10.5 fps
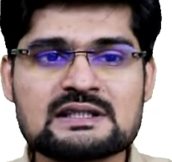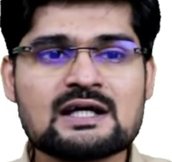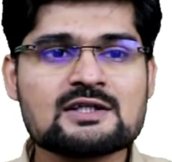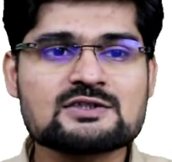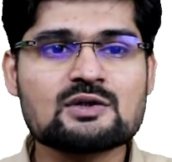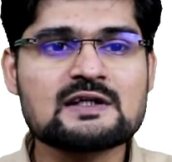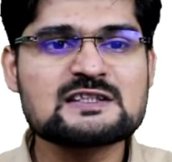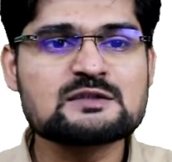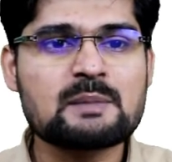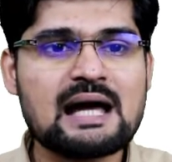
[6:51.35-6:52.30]
So
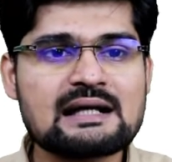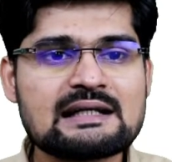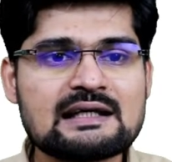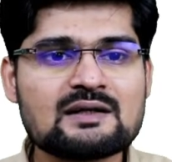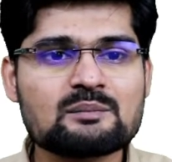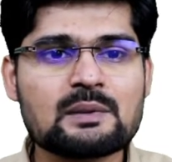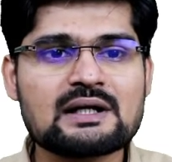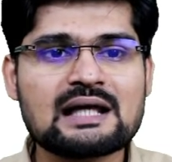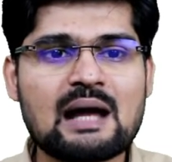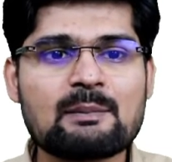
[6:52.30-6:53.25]
disparity in per
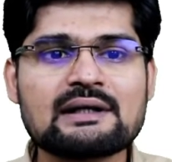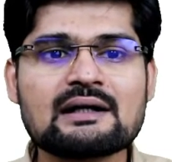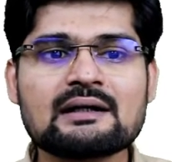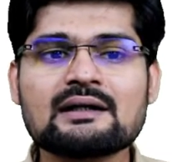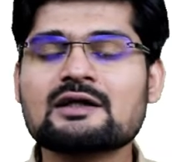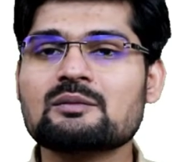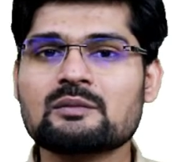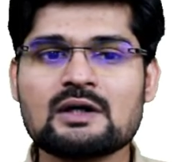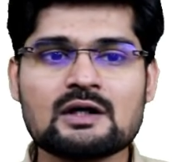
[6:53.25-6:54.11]
capita income.